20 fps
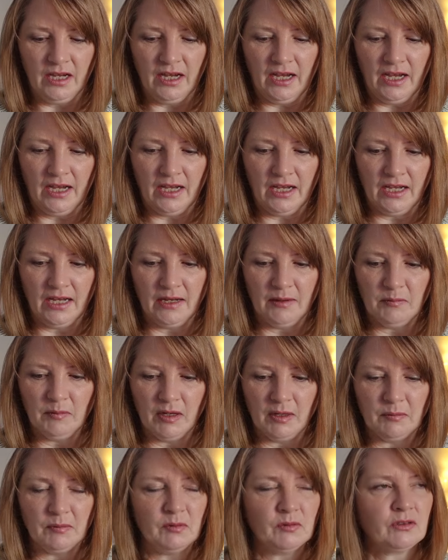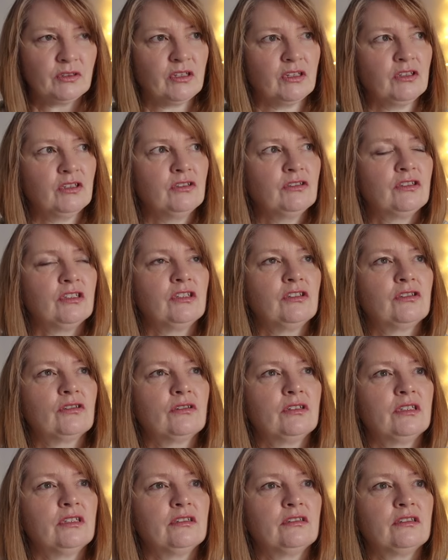I'm also using
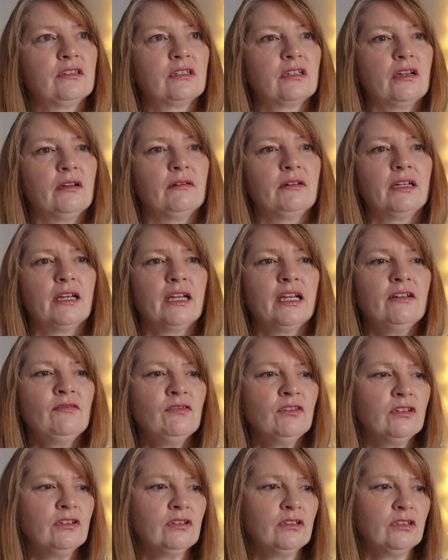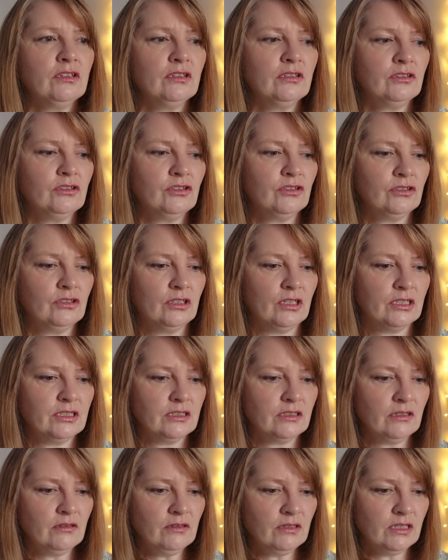joiners to go, and I
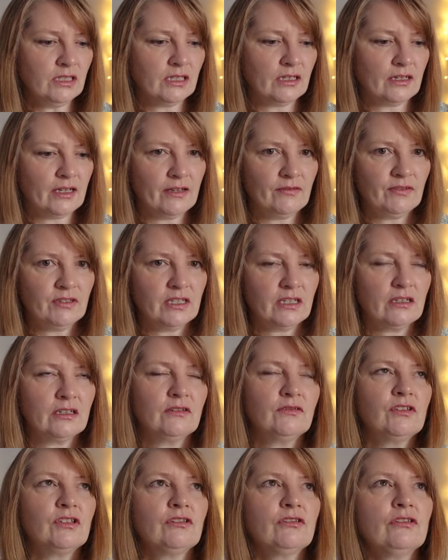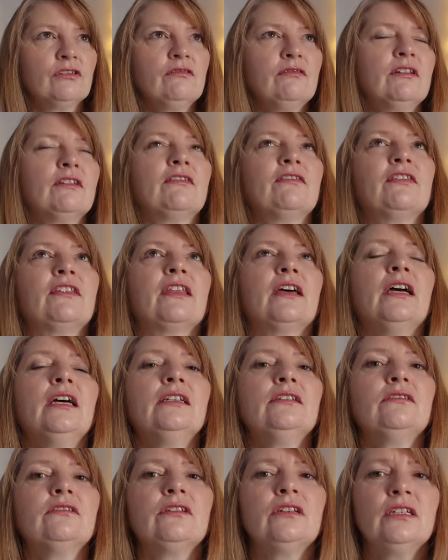don't think I have any kind of tutorial for
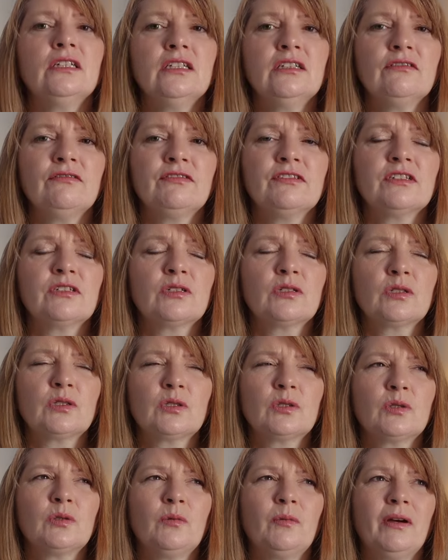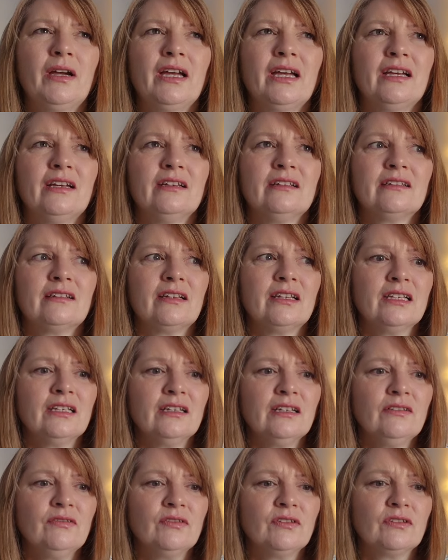that, certainly not for squares. I
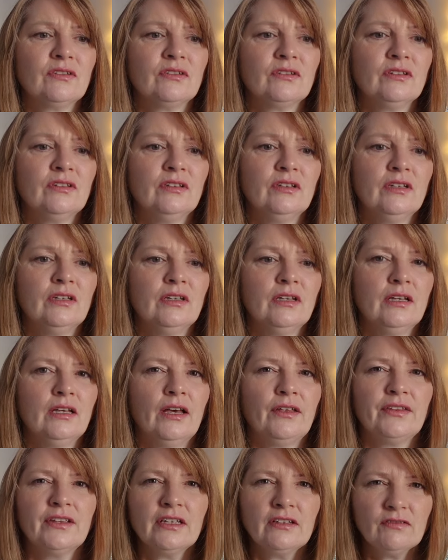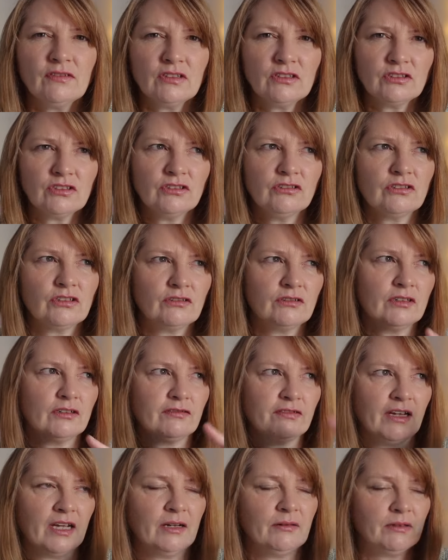think I've got a tutorial
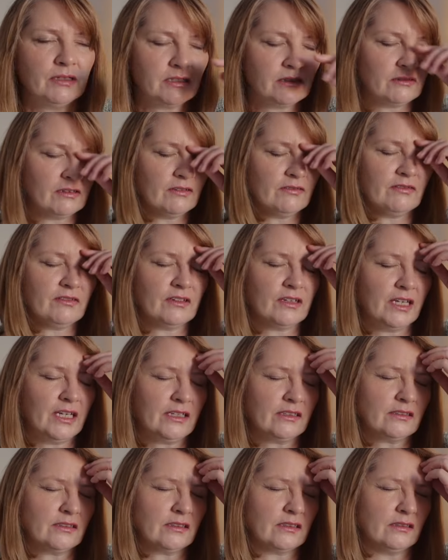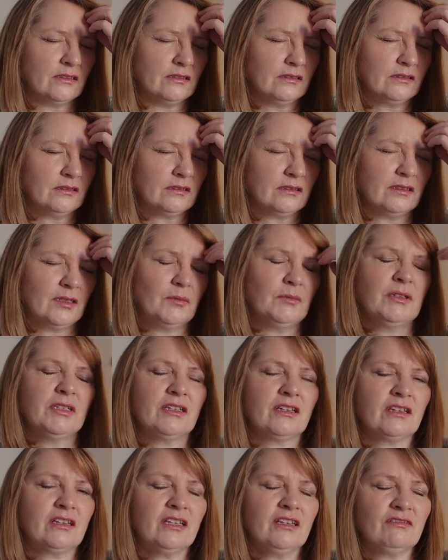for how I do it for hexagons. I mean,
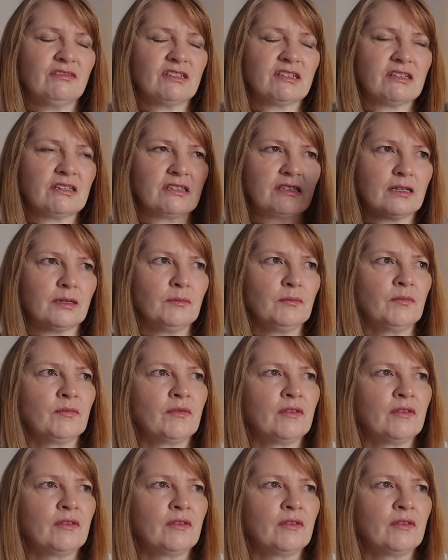the theory's the same.